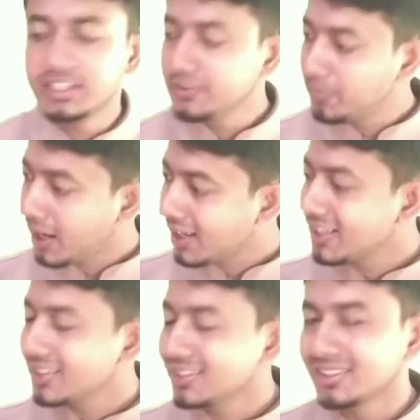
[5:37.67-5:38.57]
hit
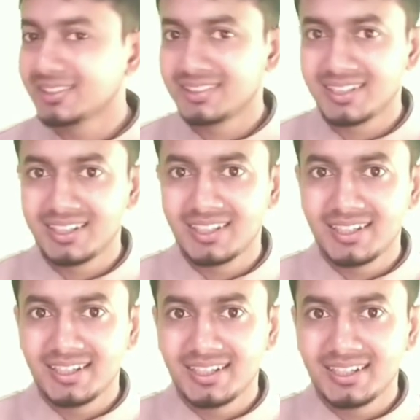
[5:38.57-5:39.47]
Bangladesh,
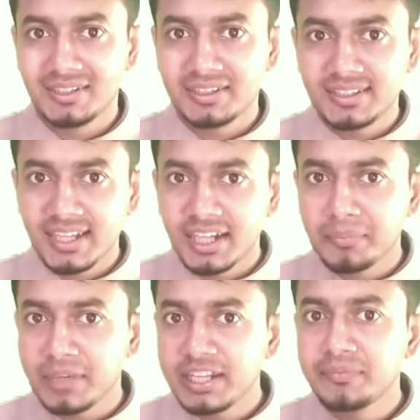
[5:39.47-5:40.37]
there
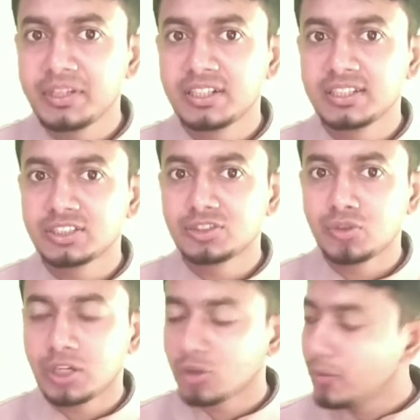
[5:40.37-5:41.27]
are many buildings
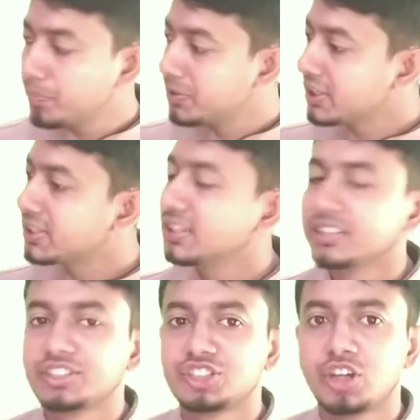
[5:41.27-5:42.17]
are completely
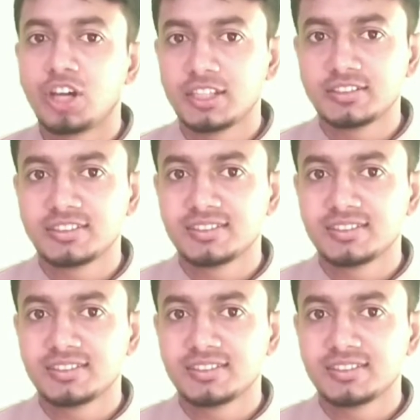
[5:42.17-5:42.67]
destroyed.